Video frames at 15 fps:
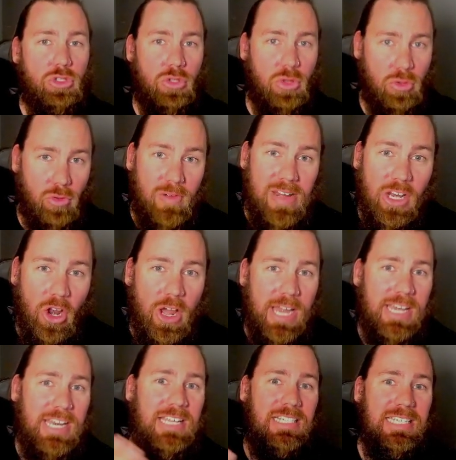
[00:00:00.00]
3
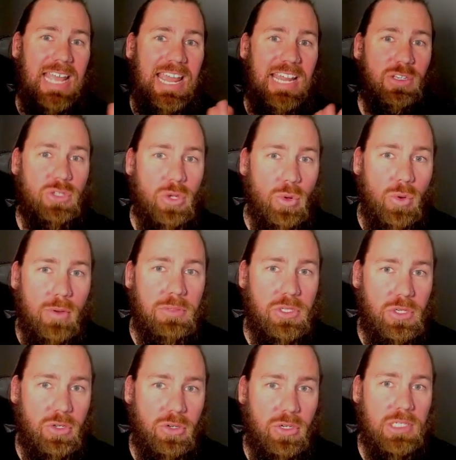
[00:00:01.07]
Lightnings and 2
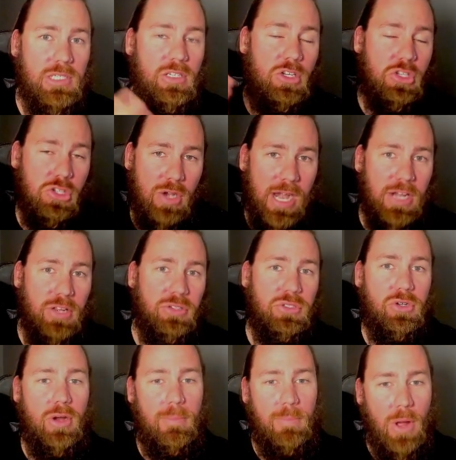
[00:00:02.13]
Obscurus straight onto
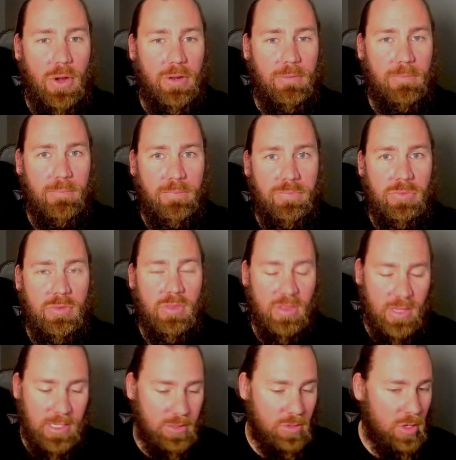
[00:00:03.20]
your opponent.
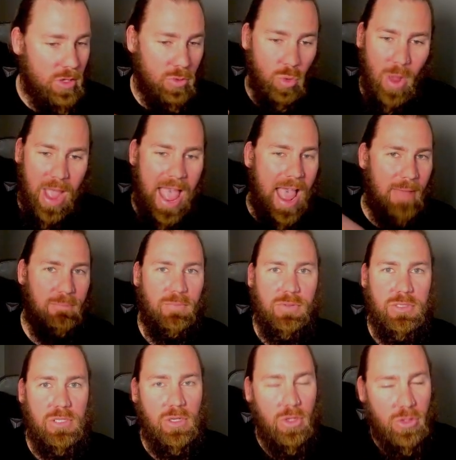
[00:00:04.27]
This will
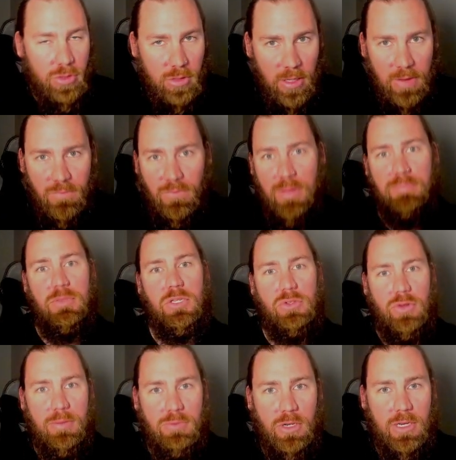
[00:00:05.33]
absolutely flip the
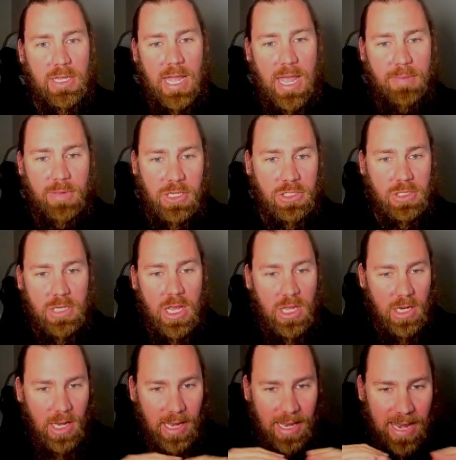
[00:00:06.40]
script on the game and just
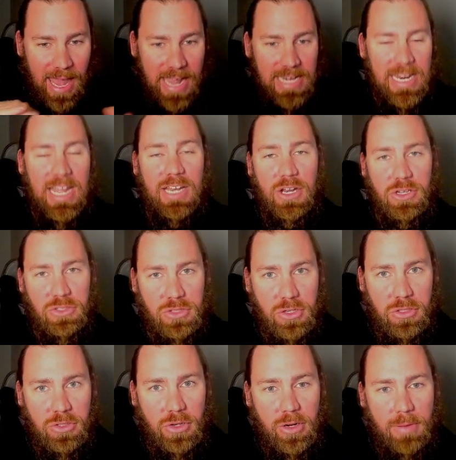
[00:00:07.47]
lay down those
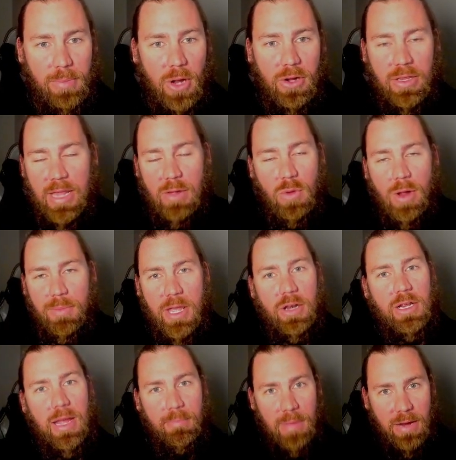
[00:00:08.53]
nukes on an opponent. They won't be able to
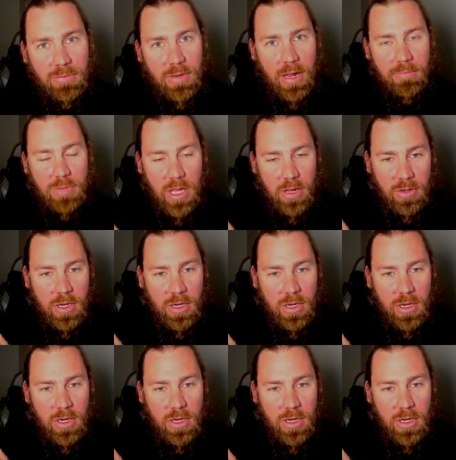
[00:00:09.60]
come back for that.